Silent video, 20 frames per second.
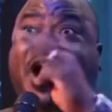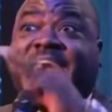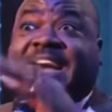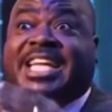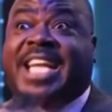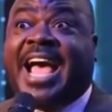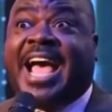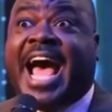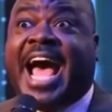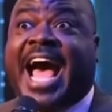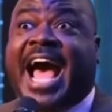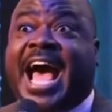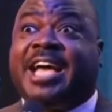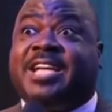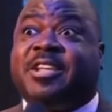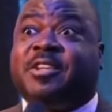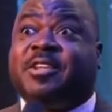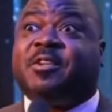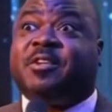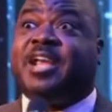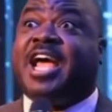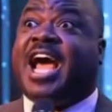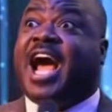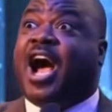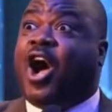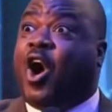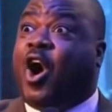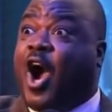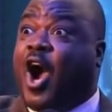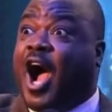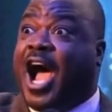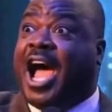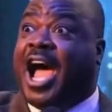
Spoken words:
All the fasting, the money